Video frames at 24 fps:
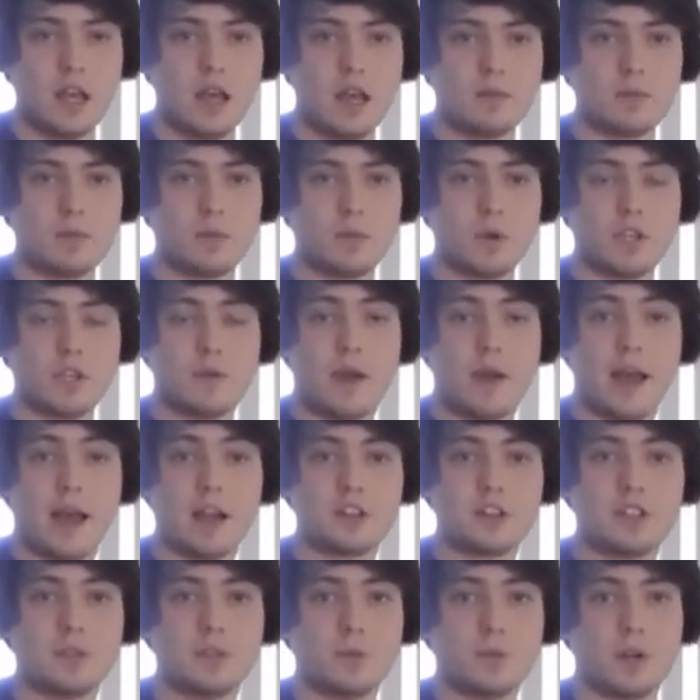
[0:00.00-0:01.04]
But what you
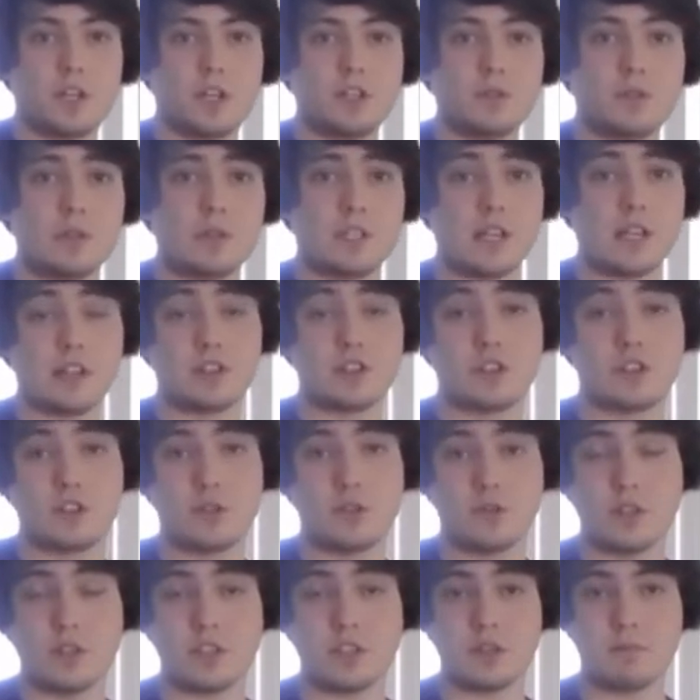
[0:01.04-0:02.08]
actually want to do is, as soon
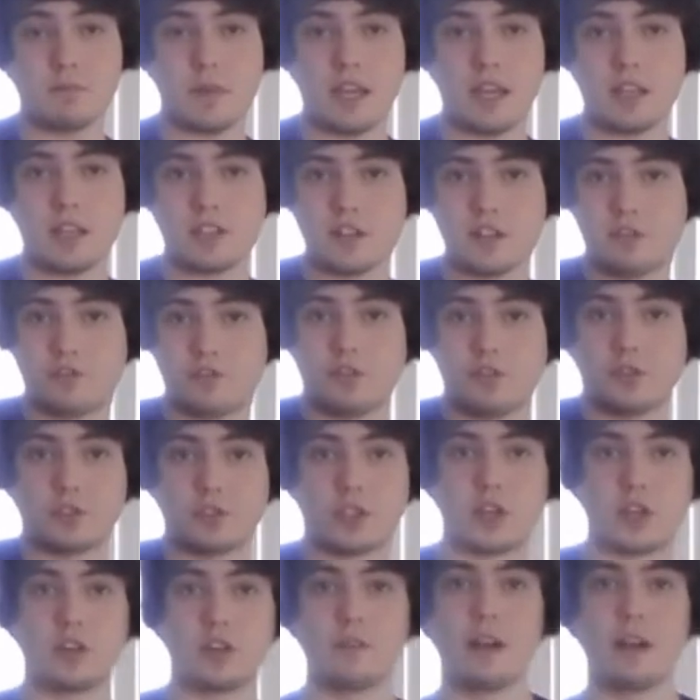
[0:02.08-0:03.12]
as it makes a full
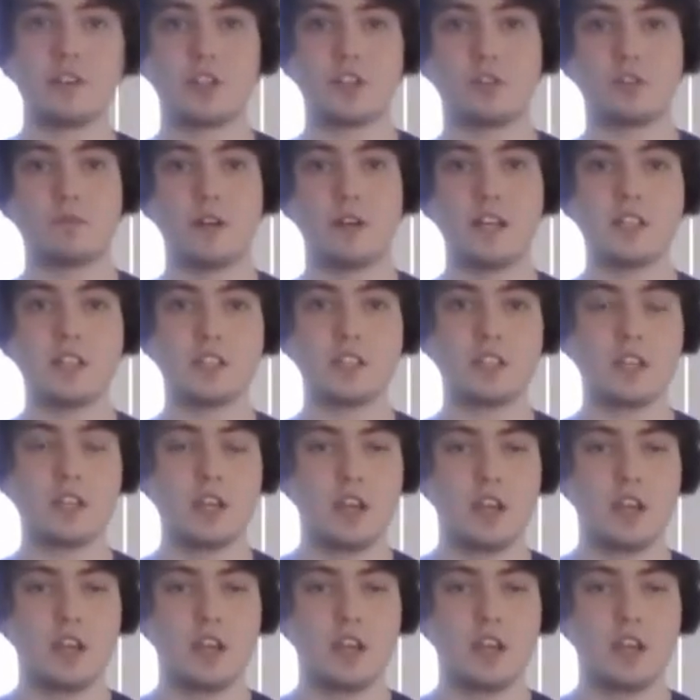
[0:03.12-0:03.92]
turn around your wrist,